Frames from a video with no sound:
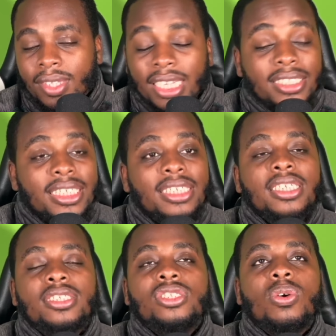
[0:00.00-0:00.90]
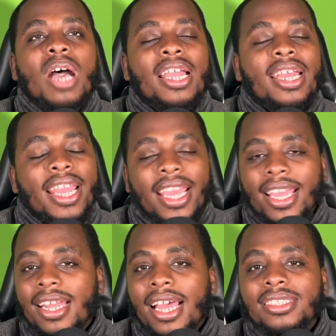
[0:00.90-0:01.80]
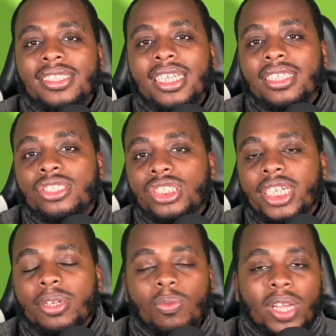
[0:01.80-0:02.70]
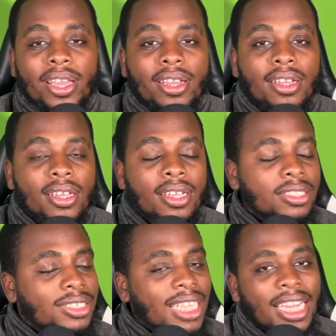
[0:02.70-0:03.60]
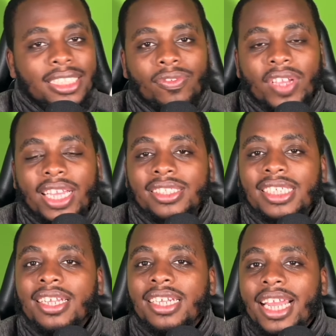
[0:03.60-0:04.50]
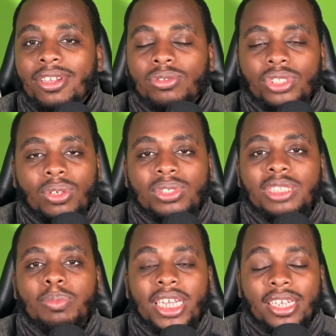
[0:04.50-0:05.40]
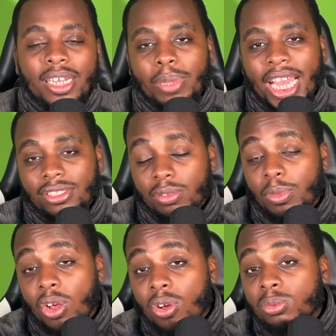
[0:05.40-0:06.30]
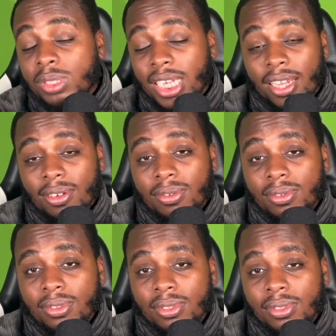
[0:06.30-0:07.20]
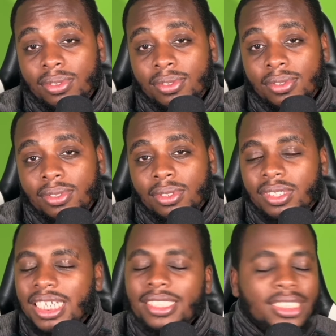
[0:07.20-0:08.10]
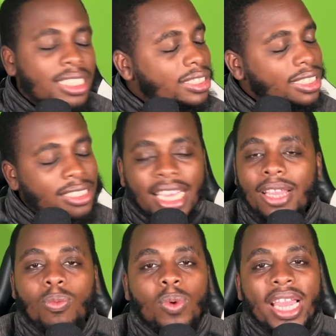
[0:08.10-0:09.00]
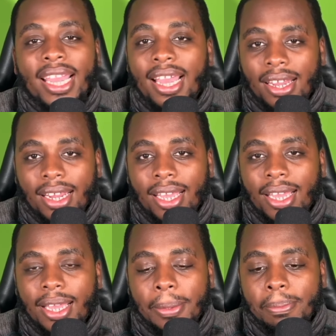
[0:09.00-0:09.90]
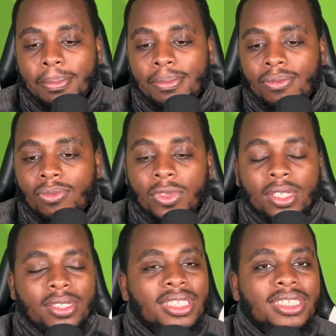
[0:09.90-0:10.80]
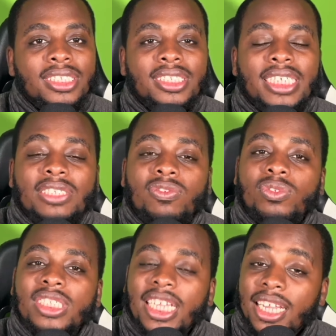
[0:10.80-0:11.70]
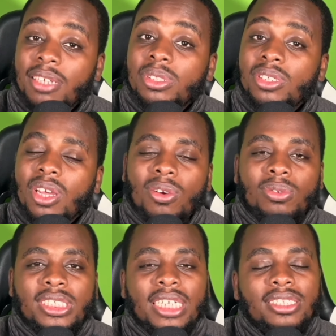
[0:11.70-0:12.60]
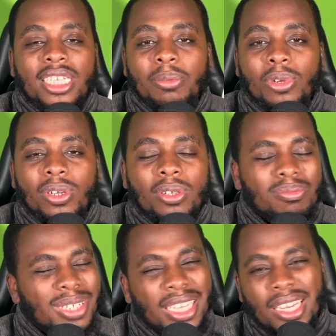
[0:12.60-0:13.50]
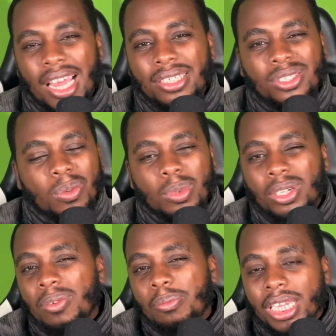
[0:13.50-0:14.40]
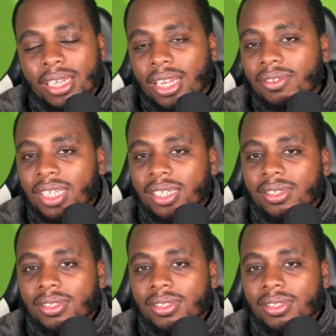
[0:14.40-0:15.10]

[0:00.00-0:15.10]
This season is so out of hand. I've seen shit where Giants fans think Daniel Jones is better than Patrick Mahomes now. This season is getting way out of hand. The successful teams know September, beginning October don't mean nothing.